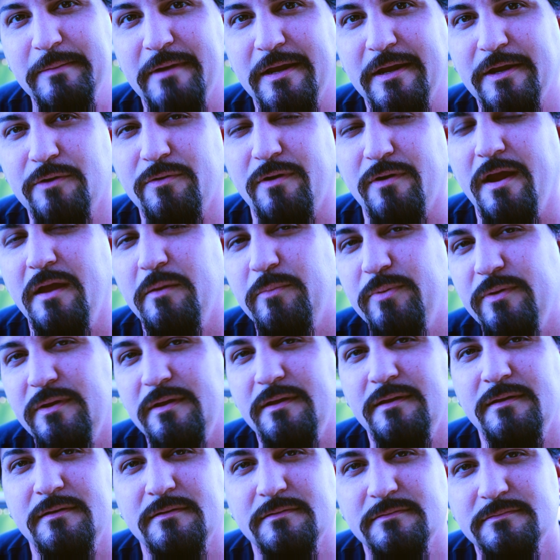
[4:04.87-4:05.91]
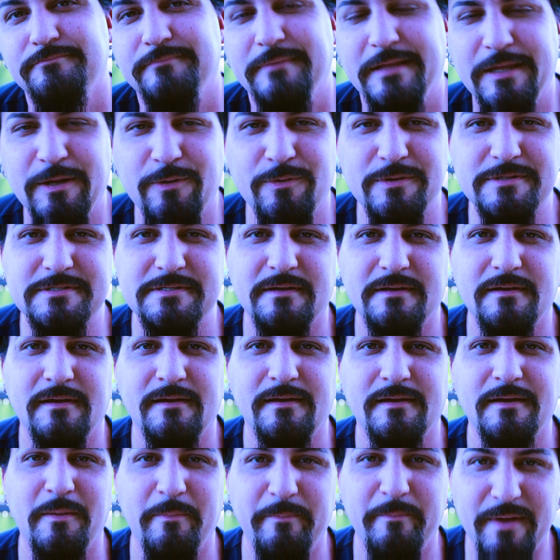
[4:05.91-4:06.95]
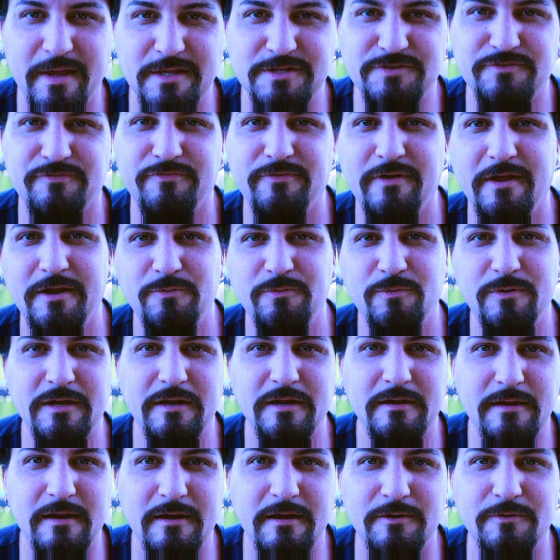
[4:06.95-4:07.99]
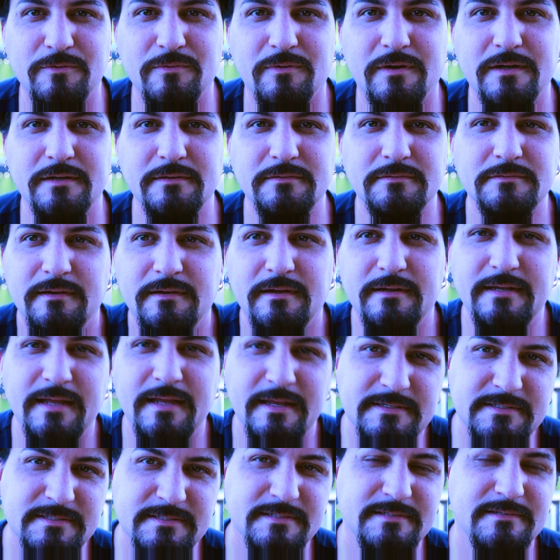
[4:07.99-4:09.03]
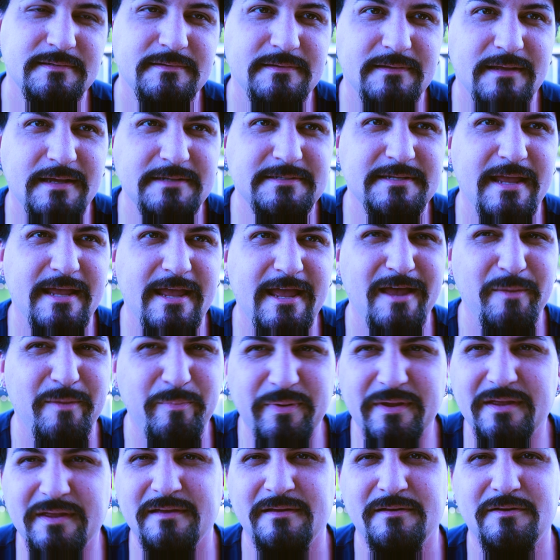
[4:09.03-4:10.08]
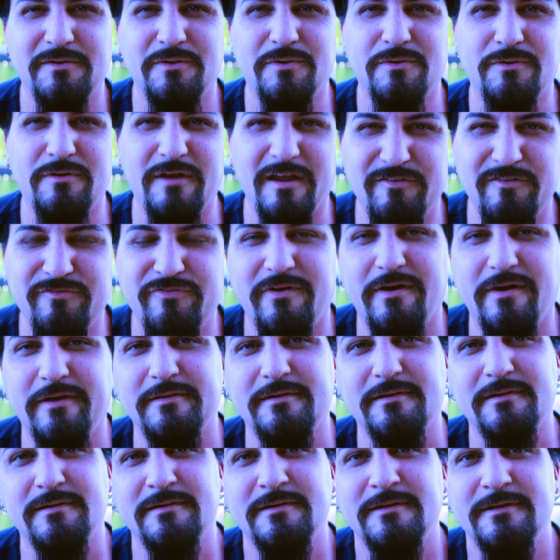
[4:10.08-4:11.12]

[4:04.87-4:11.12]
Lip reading: my Grampy, he was a best friend when you needed one. And that's an epic grandfather.